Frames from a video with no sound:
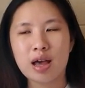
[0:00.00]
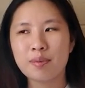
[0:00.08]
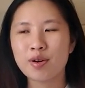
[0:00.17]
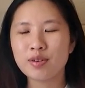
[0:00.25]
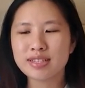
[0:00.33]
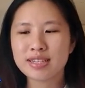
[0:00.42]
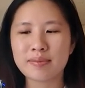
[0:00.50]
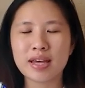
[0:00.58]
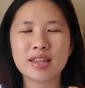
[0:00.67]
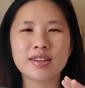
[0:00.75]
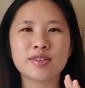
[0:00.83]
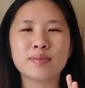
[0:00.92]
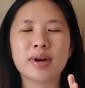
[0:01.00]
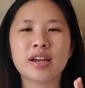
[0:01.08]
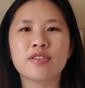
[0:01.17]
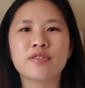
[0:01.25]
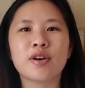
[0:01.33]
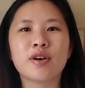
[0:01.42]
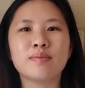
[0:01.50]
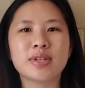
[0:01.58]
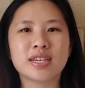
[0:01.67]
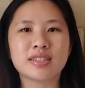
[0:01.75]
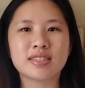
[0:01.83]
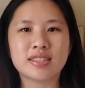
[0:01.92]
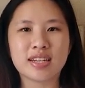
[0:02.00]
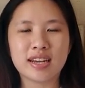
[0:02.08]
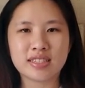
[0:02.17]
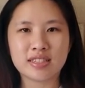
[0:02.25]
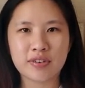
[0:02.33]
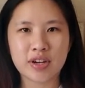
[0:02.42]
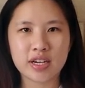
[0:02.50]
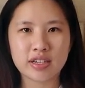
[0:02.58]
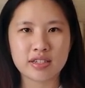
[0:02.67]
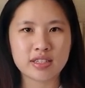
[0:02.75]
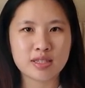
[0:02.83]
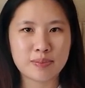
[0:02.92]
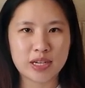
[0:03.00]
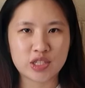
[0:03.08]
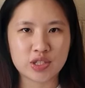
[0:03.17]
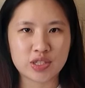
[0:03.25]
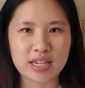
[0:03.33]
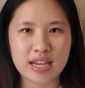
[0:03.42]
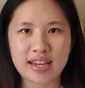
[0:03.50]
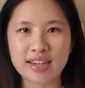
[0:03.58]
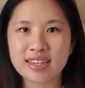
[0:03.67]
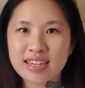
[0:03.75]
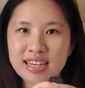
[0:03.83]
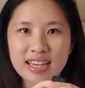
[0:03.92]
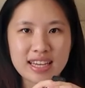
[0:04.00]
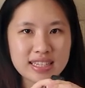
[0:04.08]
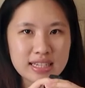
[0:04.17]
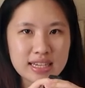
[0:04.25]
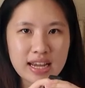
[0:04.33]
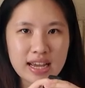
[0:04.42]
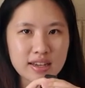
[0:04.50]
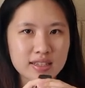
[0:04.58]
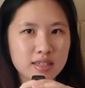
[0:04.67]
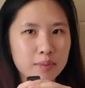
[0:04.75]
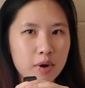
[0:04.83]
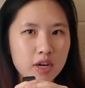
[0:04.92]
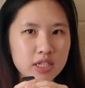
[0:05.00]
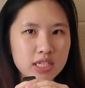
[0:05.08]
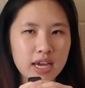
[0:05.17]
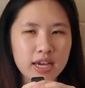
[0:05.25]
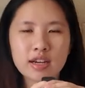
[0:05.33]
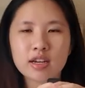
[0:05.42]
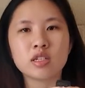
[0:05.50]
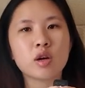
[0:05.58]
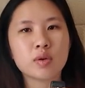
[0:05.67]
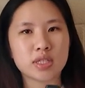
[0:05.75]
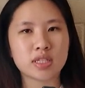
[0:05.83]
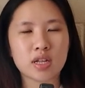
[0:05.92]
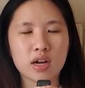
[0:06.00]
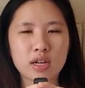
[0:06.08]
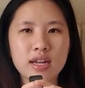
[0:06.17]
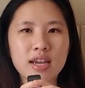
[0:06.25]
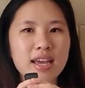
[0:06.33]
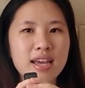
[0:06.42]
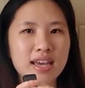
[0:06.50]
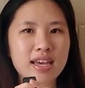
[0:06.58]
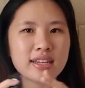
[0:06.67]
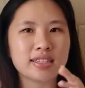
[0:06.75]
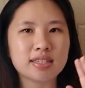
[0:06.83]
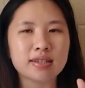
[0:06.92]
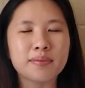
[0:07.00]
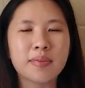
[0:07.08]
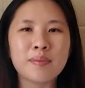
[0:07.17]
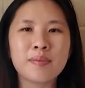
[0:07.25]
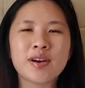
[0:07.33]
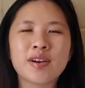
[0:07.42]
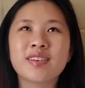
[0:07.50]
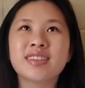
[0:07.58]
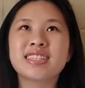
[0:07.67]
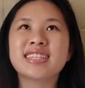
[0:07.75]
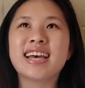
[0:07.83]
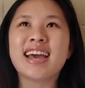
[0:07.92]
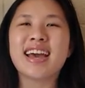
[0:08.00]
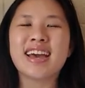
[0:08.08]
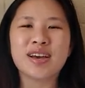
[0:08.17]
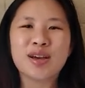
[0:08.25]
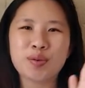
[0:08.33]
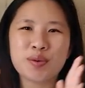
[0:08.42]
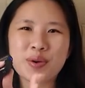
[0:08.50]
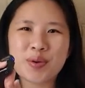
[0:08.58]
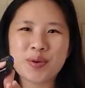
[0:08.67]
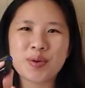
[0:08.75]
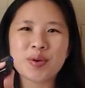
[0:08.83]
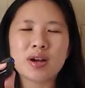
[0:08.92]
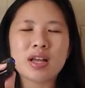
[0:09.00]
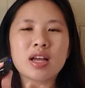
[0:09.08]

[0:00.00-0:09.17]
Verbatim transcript: I'm holding my little microphone because today is a very special day. Is it ASMR day? No, it's not. It's my birthday, woo!